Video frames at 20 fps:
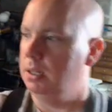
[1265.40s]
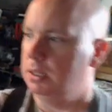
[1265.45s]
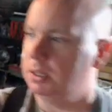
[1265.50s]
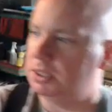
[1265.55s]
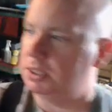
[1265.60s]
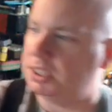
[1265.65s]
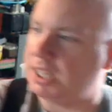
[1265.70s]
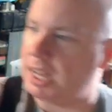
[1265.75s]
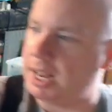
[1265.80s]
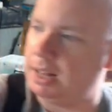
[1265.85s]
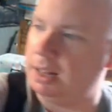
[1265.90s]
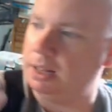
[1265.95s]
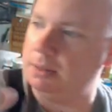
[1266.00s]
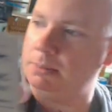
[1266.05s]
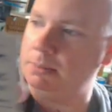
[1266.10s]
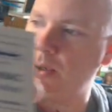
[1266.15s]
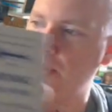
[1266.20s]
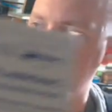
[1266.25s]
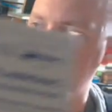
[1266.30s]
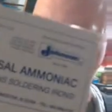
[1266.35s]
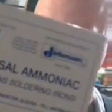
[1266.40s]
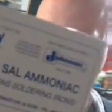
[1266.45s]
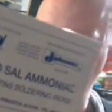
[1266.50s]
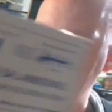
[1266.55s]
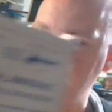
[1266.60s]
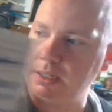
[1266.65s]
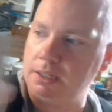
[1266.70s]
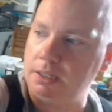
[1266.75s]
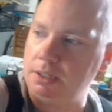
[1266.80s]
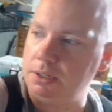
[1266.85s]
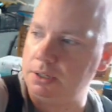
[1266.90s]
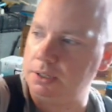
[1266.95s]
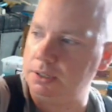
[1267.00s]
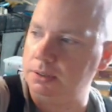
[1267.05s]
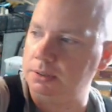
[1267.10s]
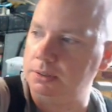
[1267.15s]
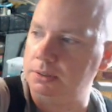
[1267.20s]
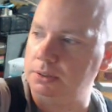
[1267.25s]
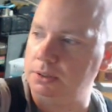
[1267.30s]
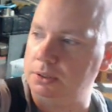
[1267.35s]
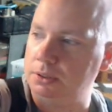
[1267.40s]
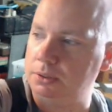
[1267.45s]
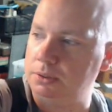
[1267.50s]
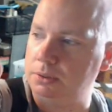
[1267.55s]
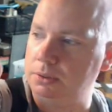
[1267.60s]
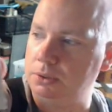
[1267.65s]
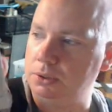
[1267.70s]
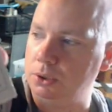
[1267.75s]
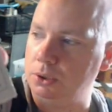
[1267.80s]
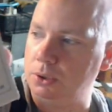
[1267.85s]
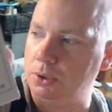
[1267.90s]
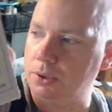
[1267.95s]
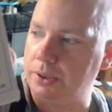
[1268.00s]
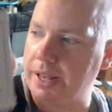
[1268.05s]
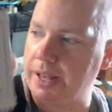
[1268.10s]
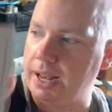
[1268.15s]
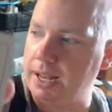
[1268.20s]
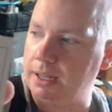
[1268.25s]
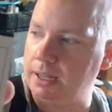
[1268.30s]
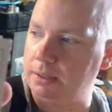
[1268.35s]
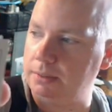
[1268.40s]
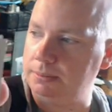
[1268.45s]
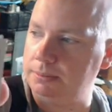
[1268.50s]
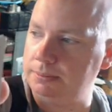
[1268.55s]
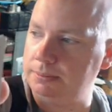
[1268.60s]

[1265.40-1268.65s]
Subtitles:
Sal ammoniac, you can Google that.